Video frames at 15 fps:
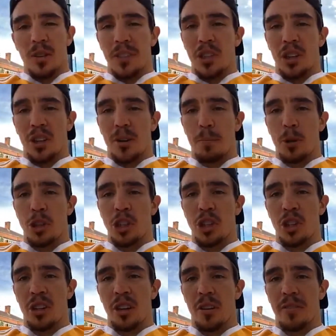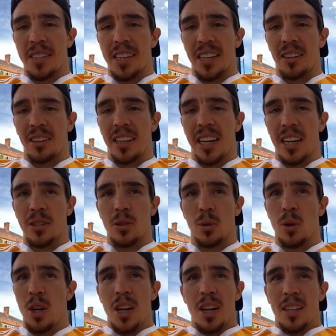other, push each other every single day. So
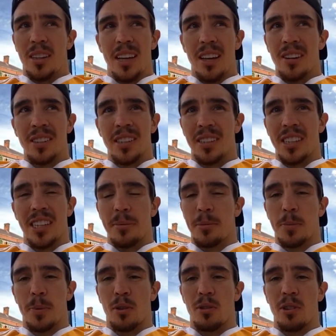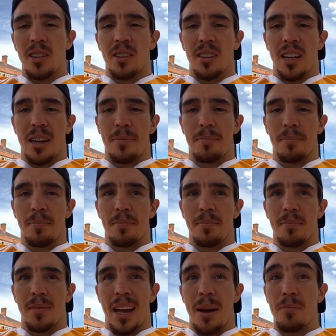the energy in the gym has been great.
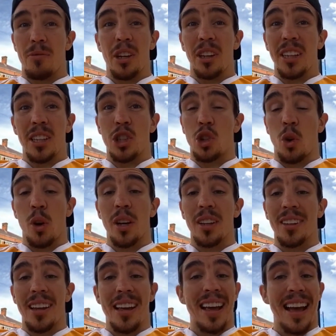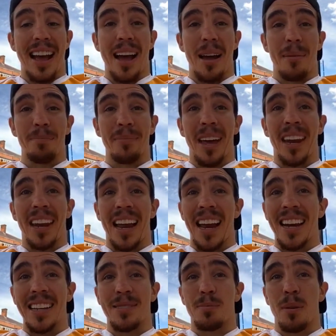I'm really enjoying it. I'm not
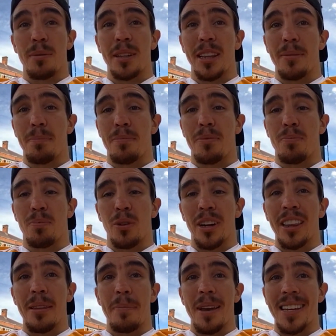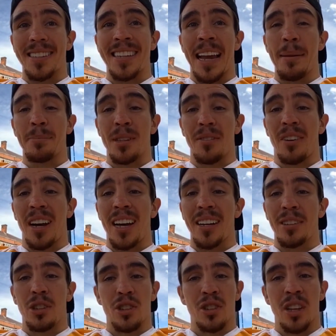lying, it's probably one of the best camps I've
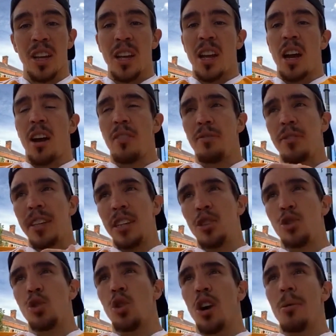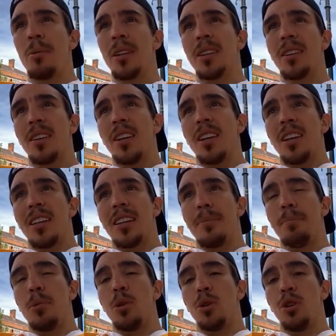had, just of the enjoyment, the
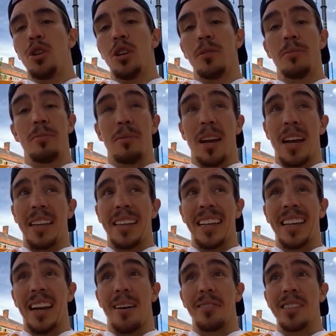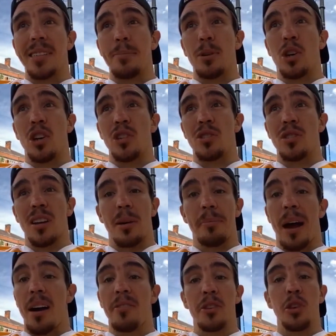mood, and then obviously because
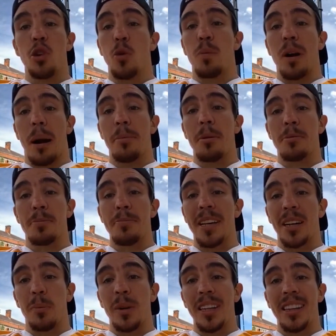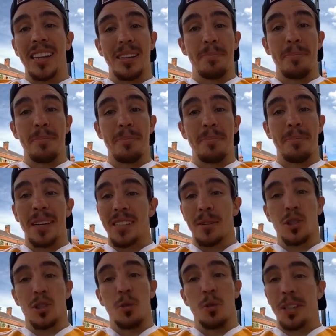I'm having no problems making weight, it
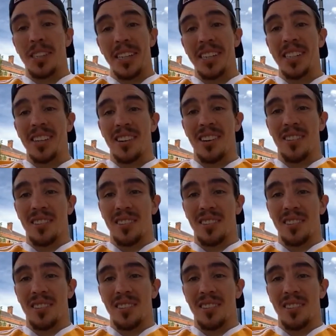makes it so much easier.